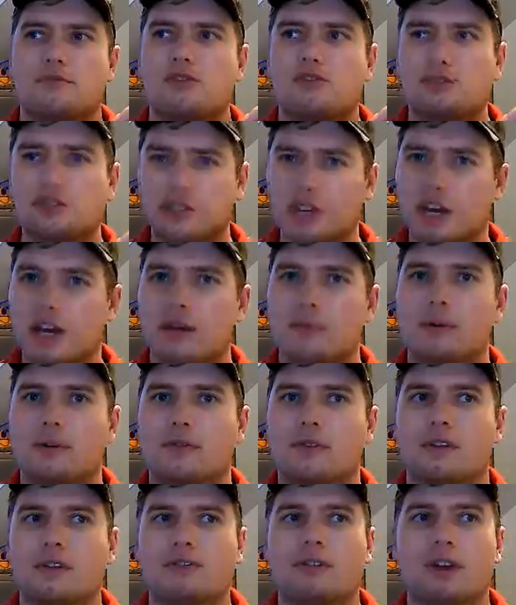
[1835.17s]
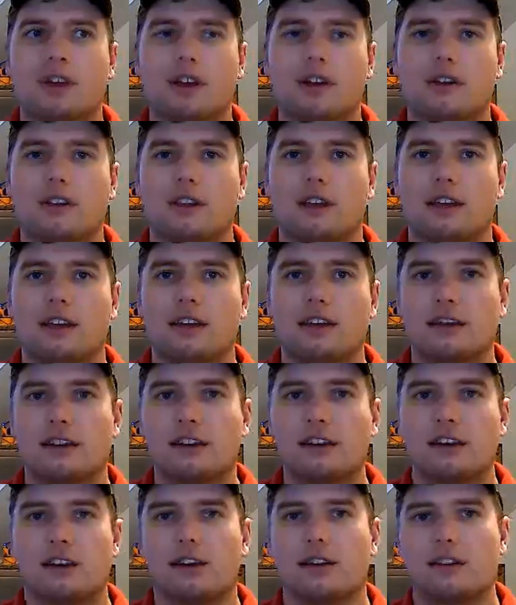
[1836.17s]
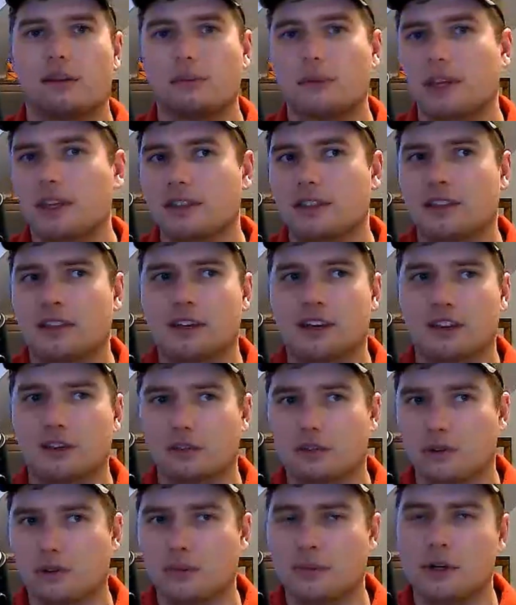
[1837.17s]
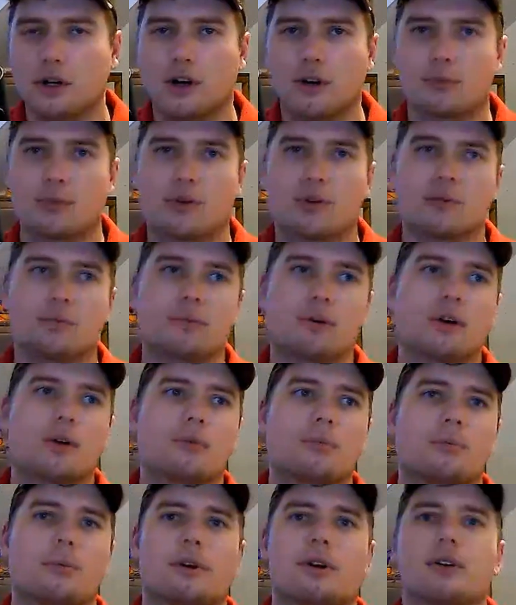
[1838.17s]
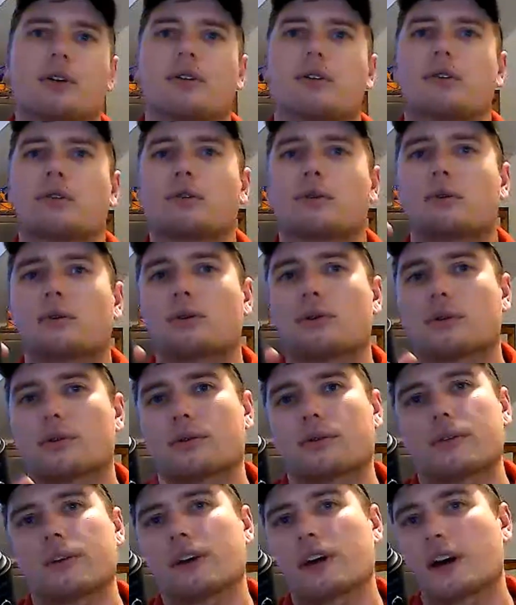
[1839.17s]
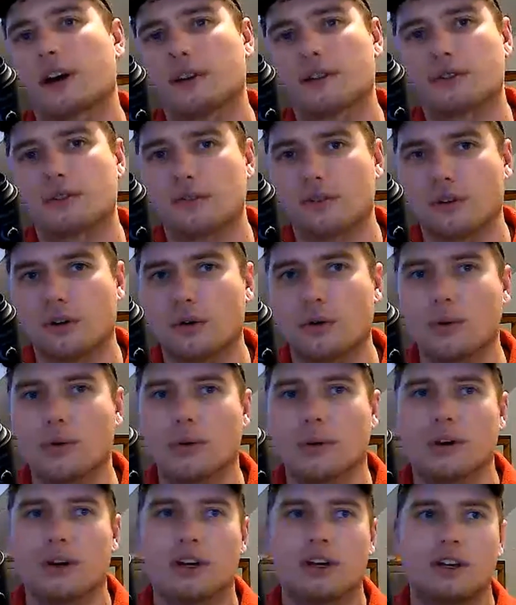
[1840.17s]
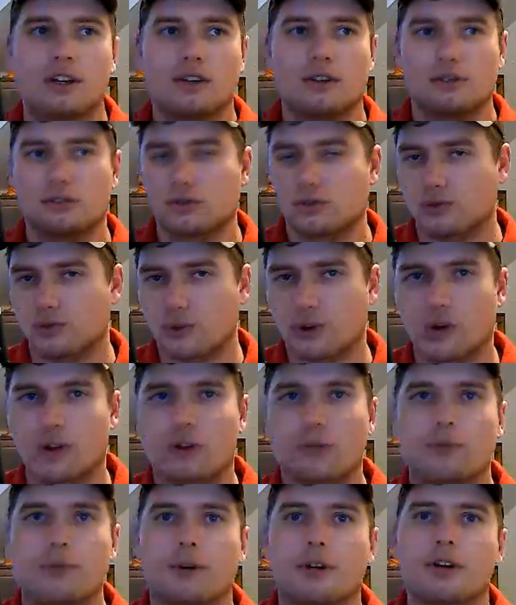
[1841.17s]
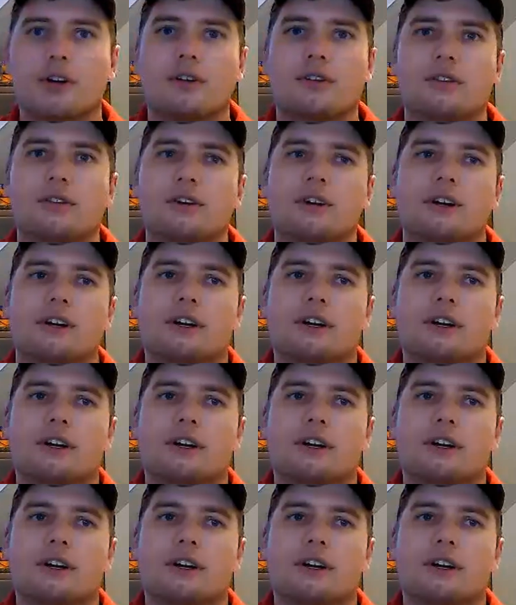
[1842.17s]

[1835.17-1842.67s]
gem of the channel, like something like the Extreme Cardboard Boat build or the Snow Destroyer build.